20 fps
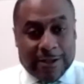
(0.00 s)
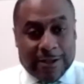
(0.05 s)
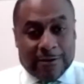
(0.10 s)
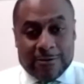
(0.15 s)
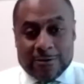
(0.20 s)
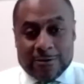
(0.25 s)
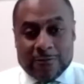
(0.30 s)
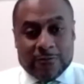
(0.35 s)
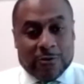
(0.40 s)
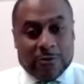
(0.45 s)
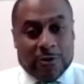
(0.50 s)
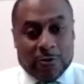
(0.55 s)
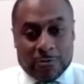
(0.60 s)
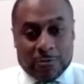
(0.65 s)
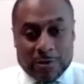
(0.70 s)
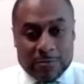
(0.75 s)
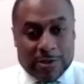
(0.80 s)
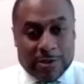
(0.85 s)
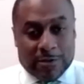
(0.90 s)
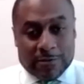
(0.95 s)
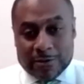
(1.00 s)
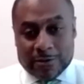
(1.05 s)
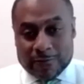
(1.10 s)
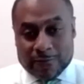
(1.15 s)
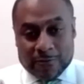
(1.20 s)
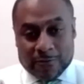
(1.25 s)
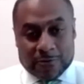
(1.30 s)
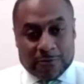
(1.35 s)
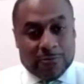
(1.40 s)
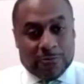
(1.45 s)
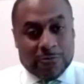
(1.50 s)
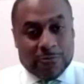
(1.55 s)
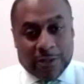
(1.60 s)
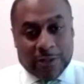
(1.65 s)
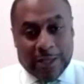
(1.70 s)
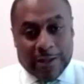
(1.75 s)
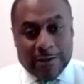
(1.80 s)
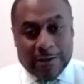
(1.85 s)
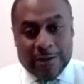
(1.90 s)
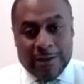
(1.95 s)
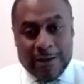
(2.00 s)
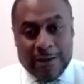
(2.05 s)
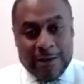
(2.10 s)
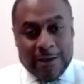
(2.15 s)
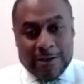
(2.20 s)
the homecoming days of different schools, and